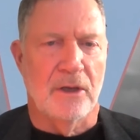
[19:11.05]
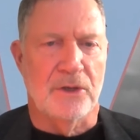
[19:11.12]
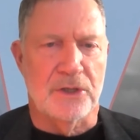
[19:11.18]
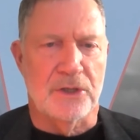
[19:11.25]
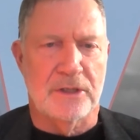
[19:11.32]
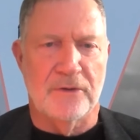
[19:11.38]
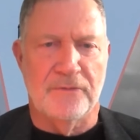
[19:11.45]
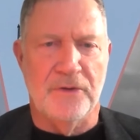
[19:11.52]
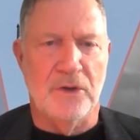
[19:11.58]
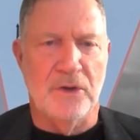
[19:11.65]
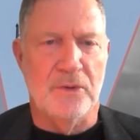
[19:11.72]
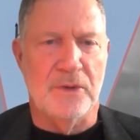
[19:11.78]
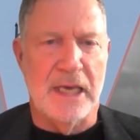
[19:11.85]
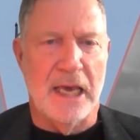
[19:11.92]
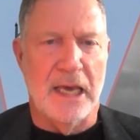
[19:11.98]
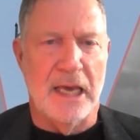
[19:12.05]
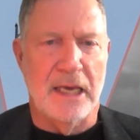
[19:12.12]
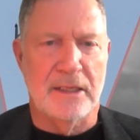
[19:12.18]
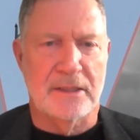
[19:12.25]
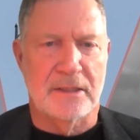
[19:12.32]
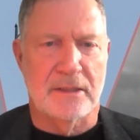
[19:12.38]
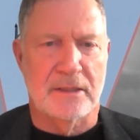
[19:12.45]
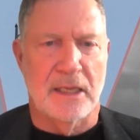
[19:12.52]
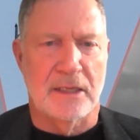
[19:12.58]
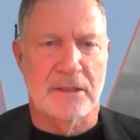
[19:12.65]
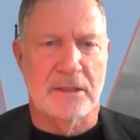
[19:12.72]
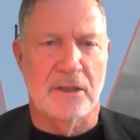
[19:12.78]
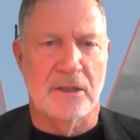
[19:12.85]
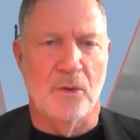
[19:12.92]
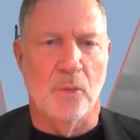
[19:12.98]
just a few days,
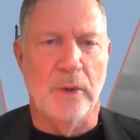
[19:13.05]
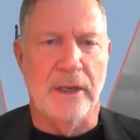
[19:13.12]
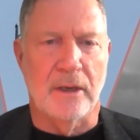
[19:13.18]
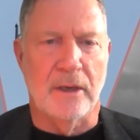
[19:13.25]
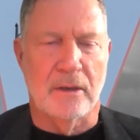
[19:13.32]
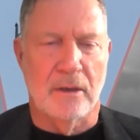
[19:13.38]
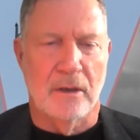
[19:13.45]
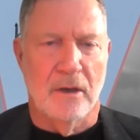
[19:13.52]
less than a week,